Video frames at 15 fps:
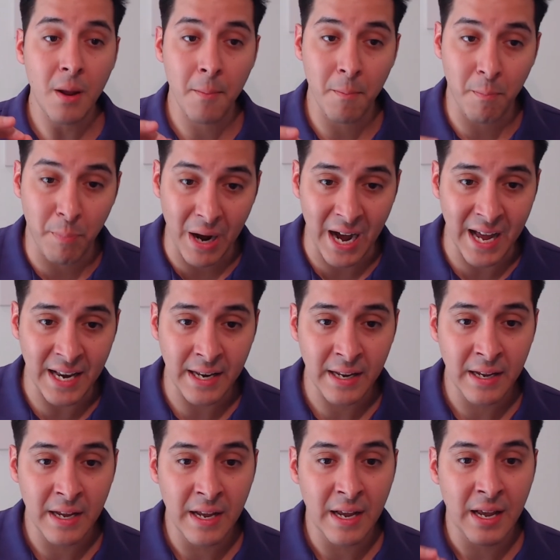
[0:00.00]
but
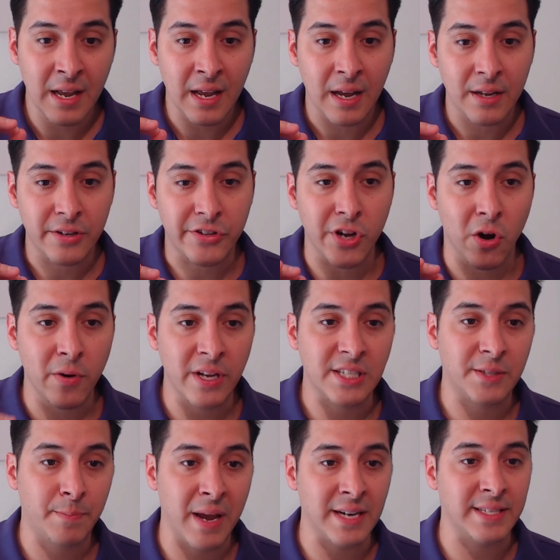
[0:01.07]
don't
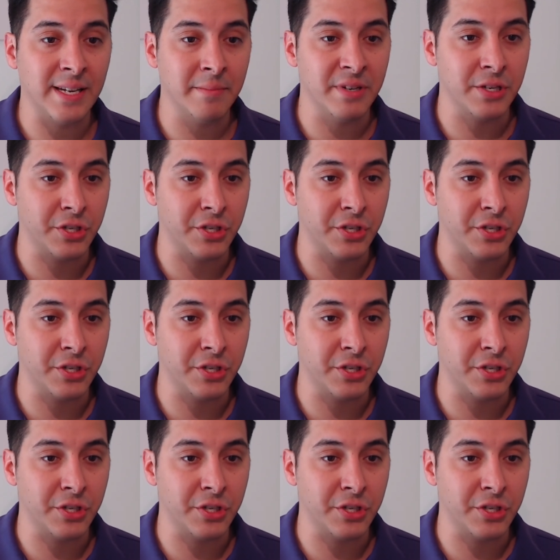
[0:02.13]
expect him to